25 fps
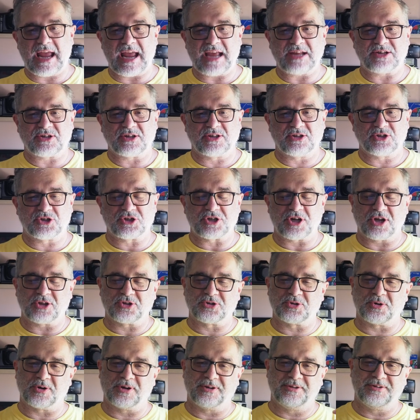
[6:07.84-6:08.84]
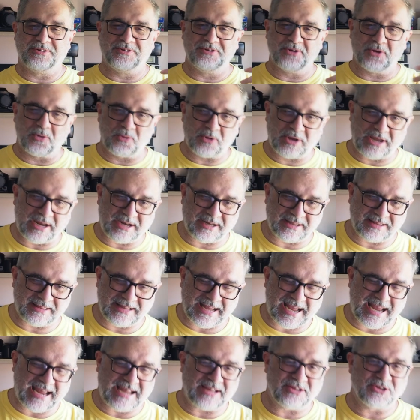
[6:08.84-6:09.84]
hitting the shutter and not getting
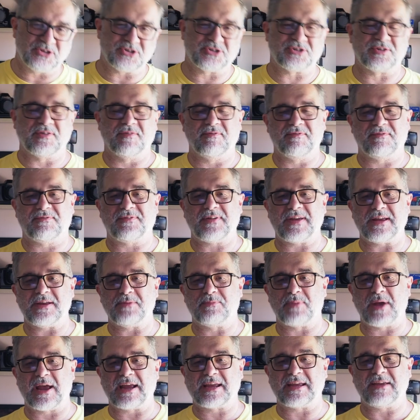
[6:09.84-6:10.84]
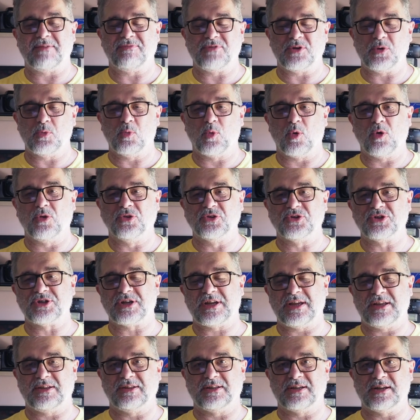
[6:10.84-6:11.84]
that instant feedback if you want
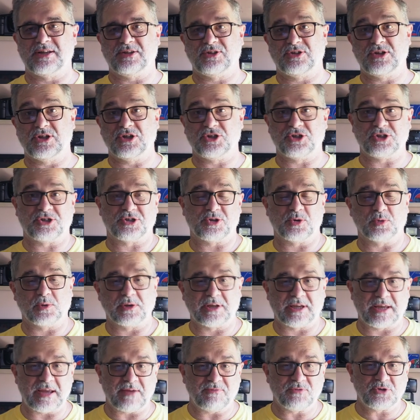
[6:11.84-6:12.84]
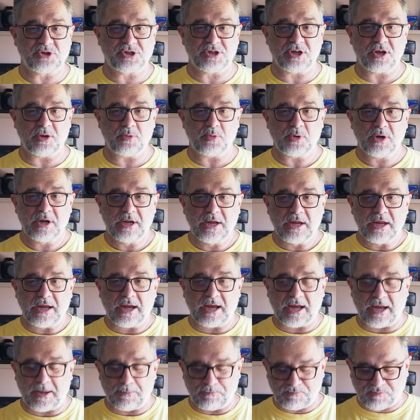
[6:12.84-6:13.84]
it that digital gives you.
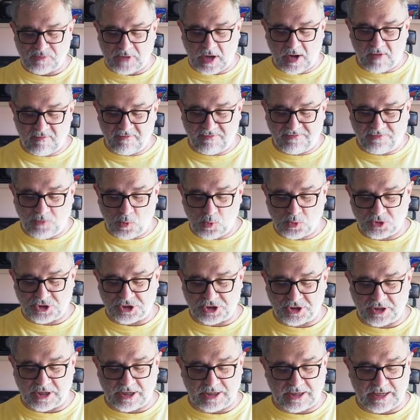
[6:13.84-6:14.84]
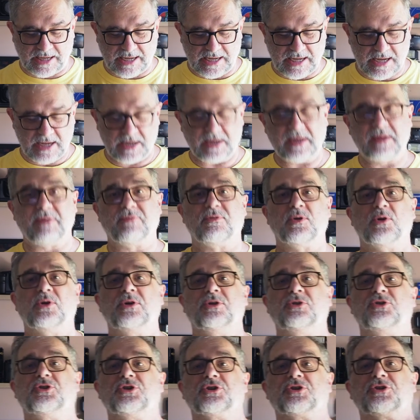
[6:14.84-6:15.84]
Um, unfortunately, if I
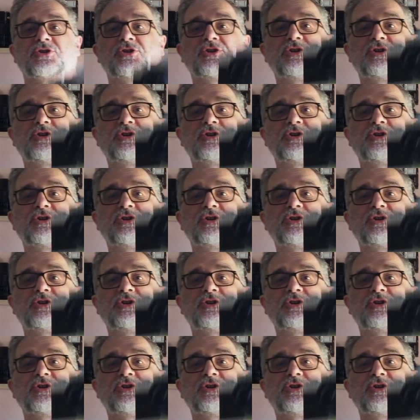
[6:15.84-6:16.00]
just